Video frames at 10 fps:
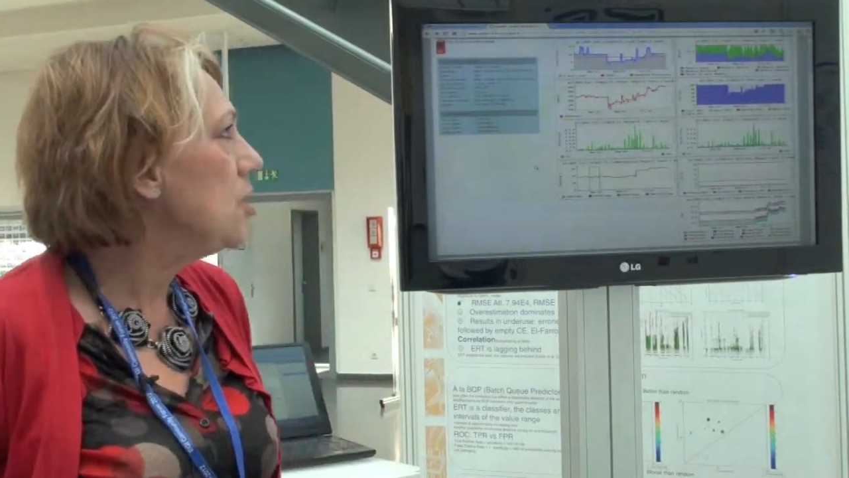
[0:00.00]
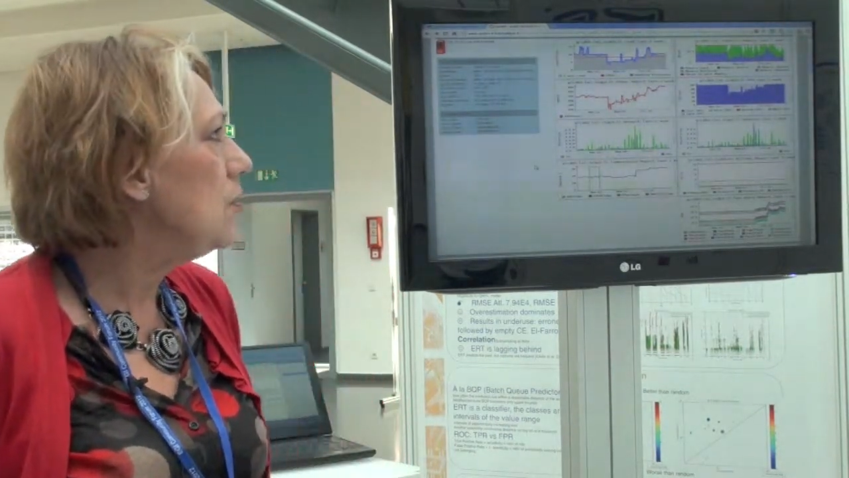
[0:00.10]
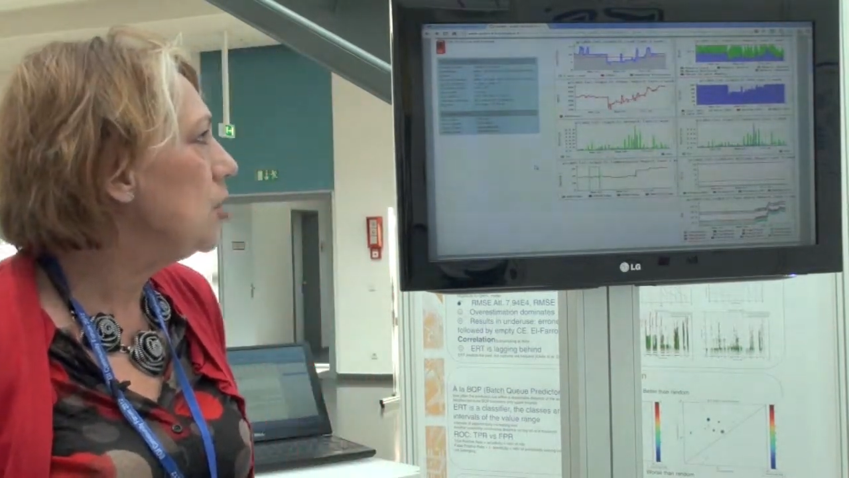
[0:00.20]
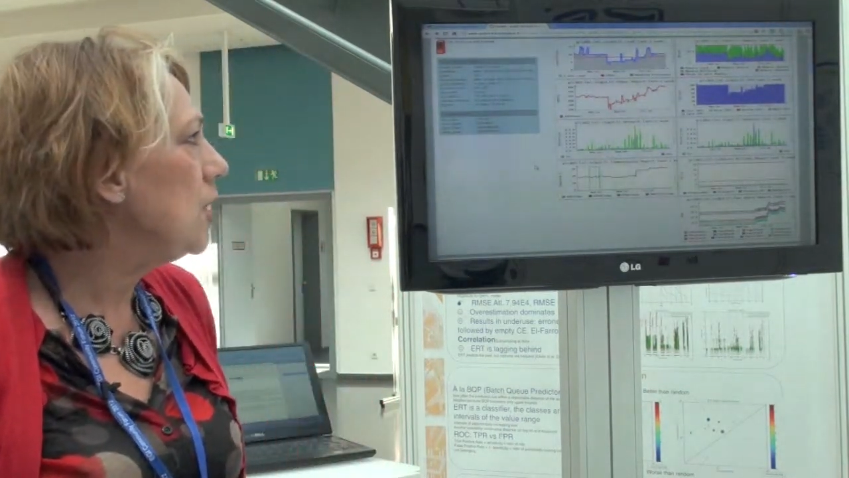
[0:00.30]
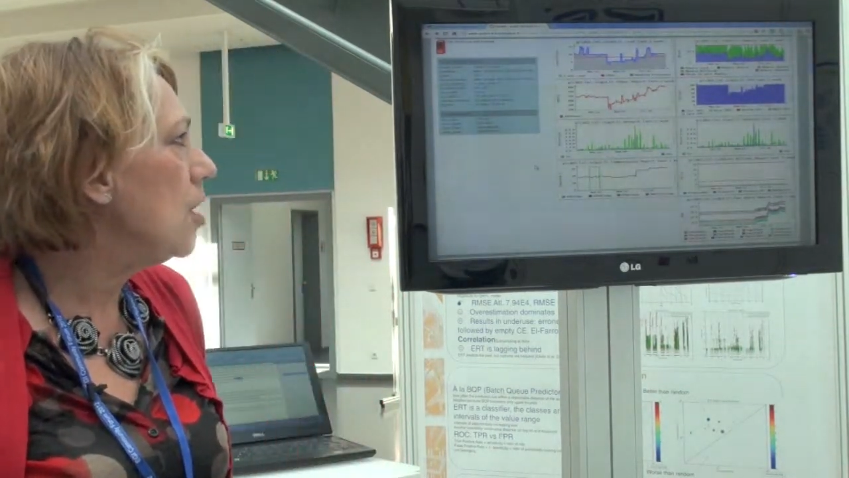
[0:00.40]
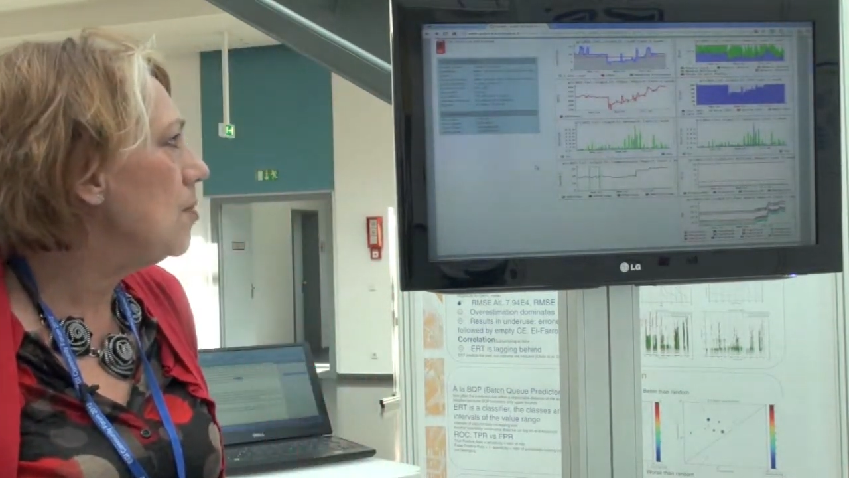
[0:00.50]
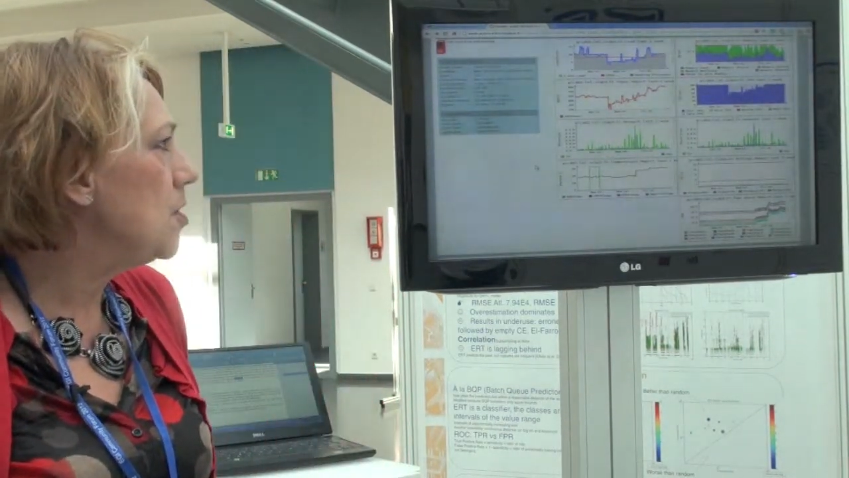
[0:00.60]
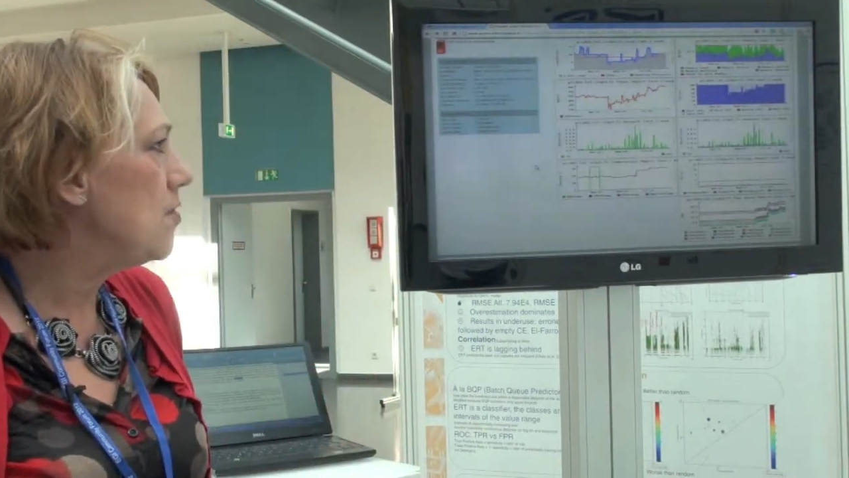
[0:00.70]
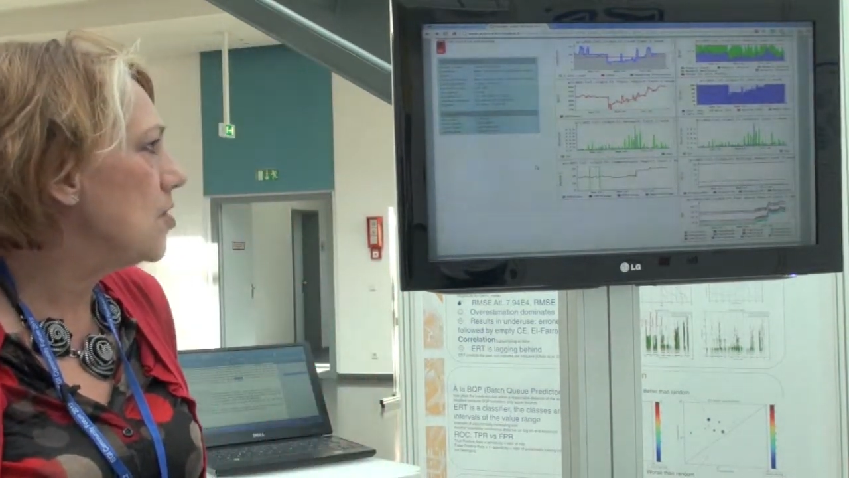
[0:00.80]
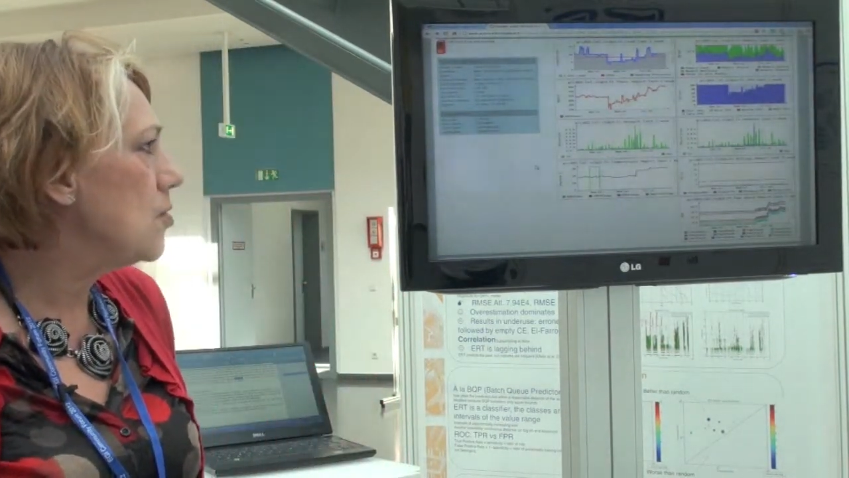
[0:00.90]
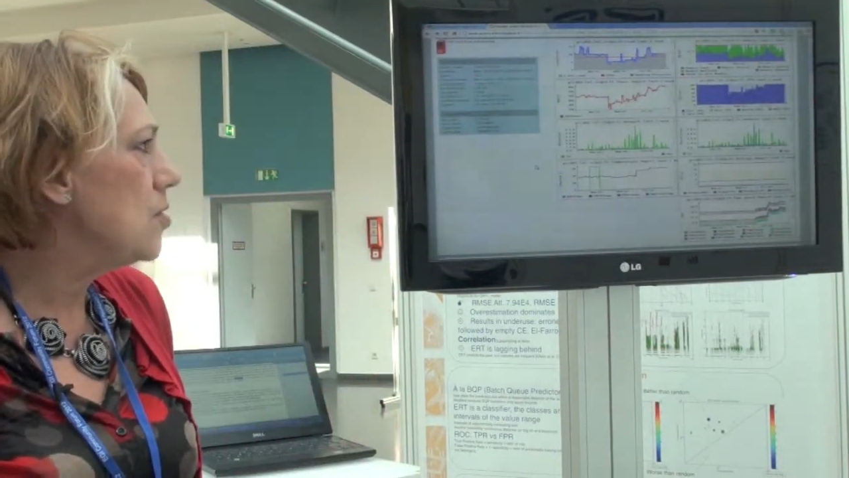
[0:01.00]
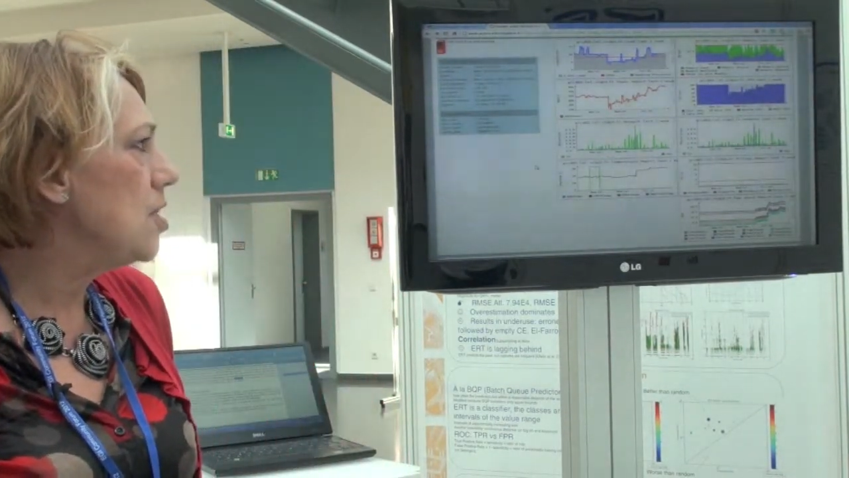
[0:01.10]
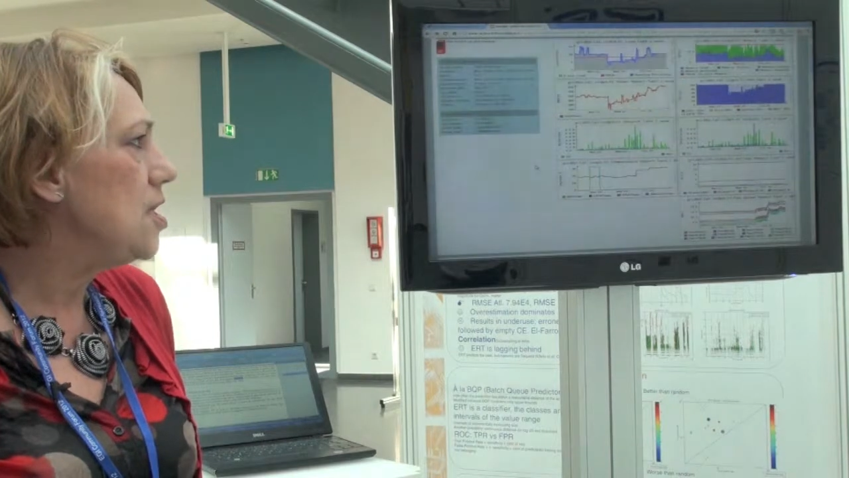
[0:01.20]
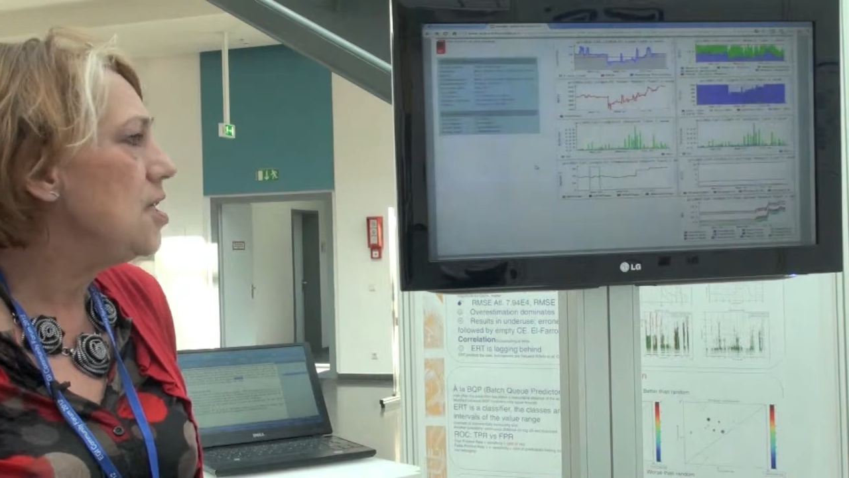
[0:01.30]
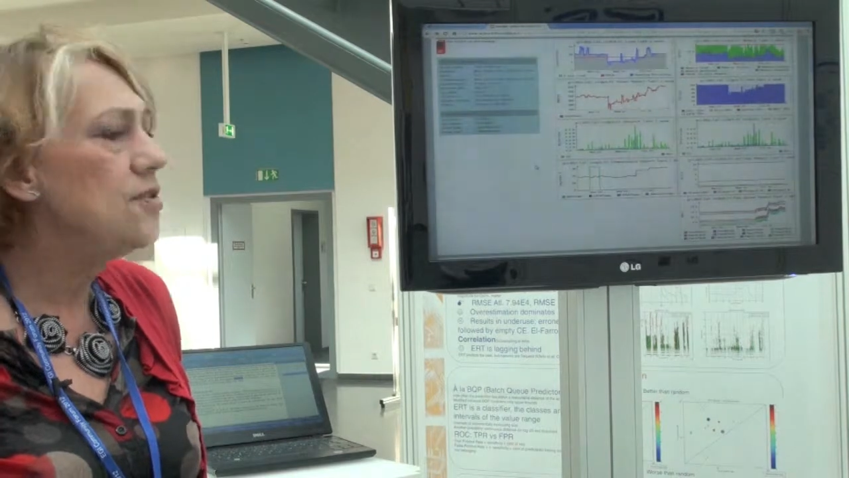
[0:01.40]
Computing
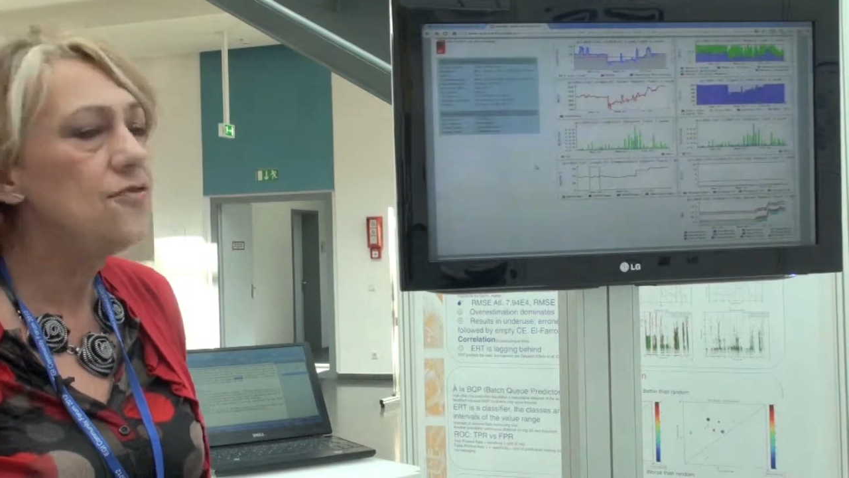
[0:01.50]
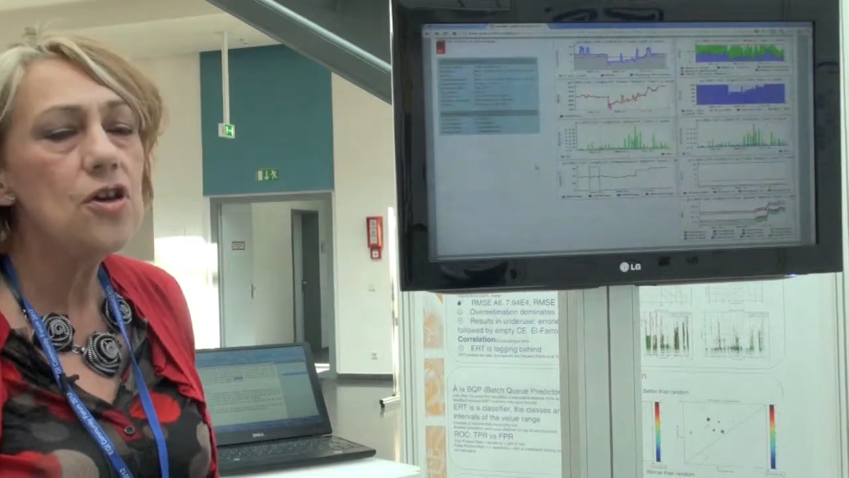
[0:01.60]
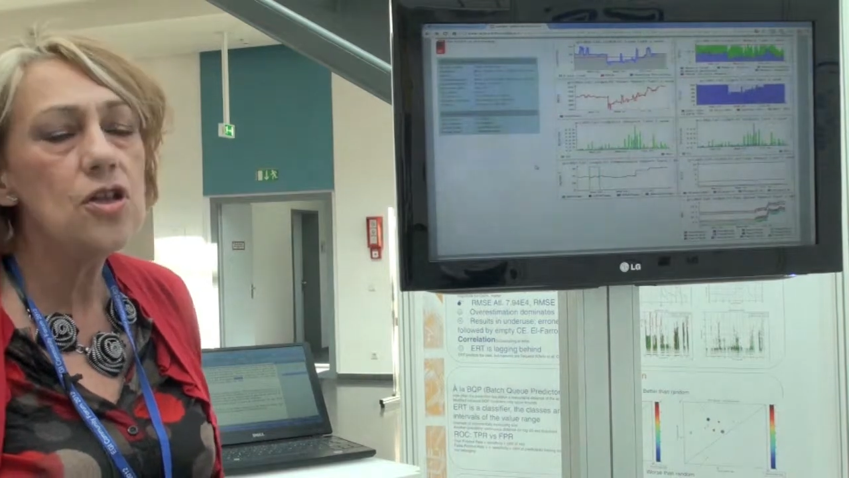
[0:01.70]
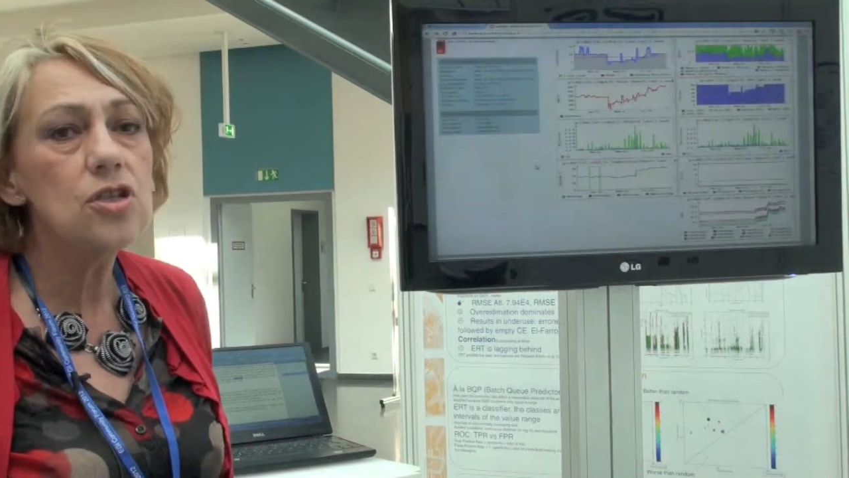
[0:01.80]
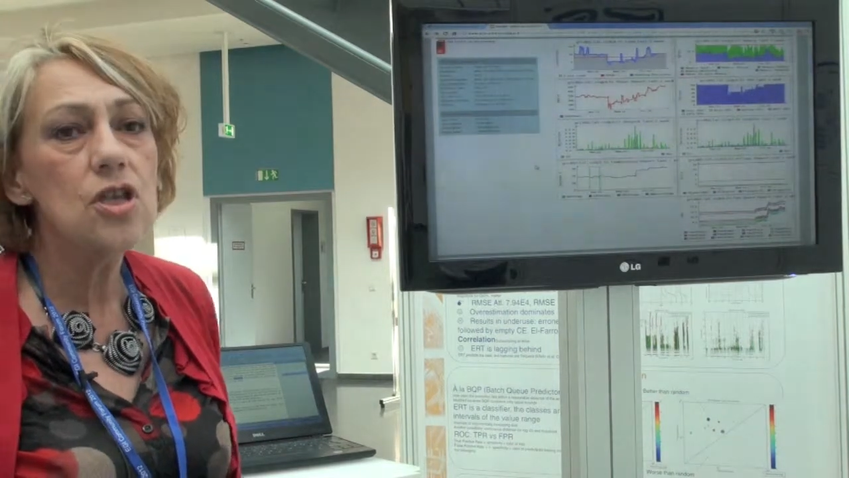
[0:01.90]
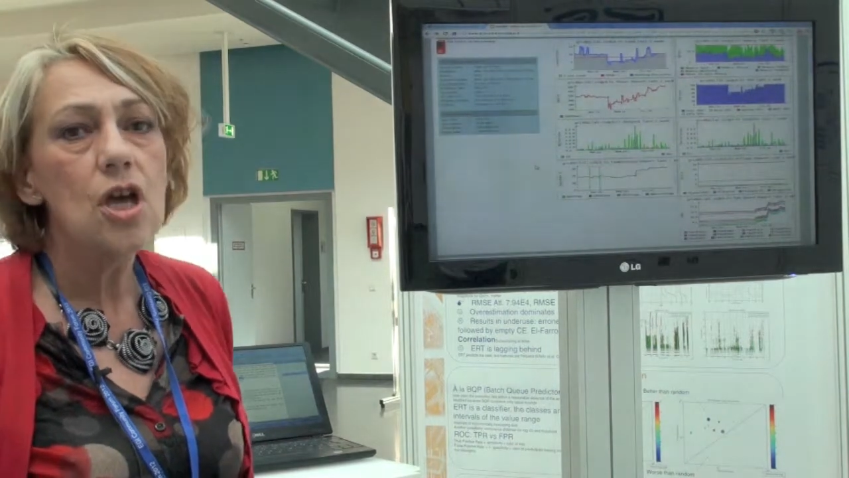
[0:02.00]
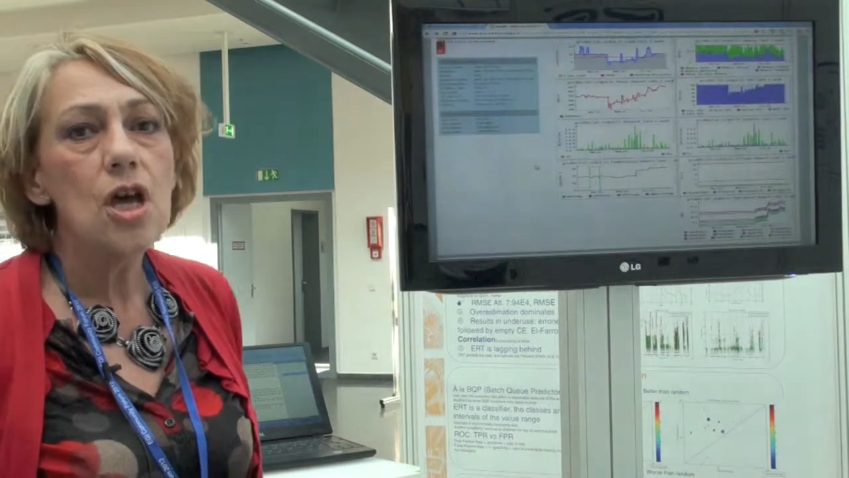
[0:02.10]
Observatory is first